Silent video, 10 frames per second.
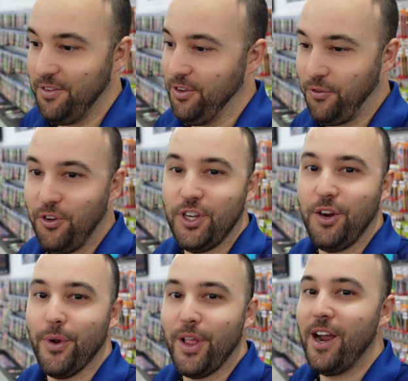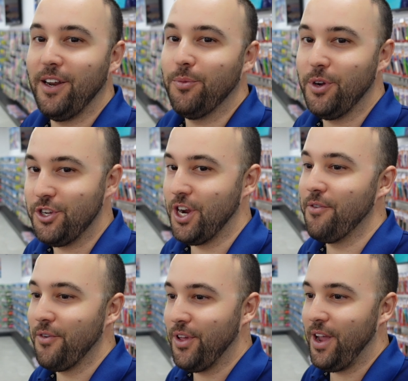If it's fishing related, we
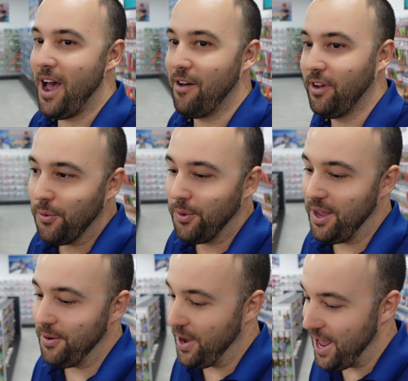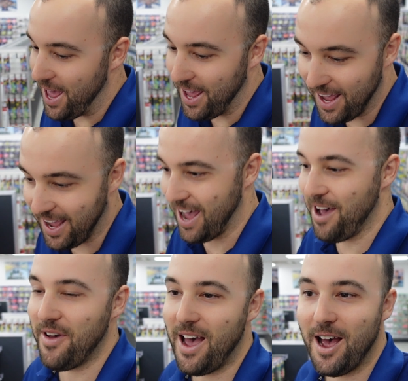generally have it. We
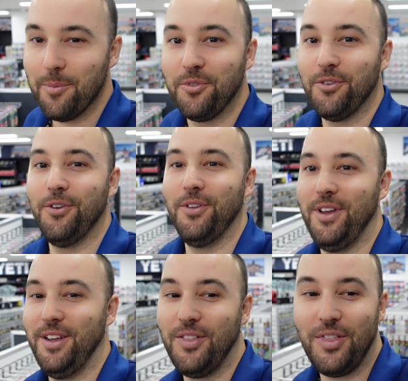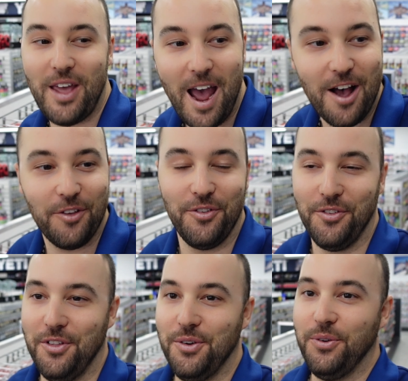have absolutely thousands
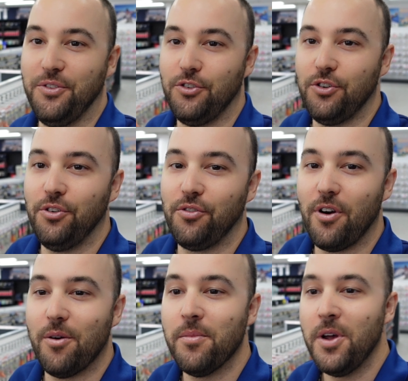of lures to choose from.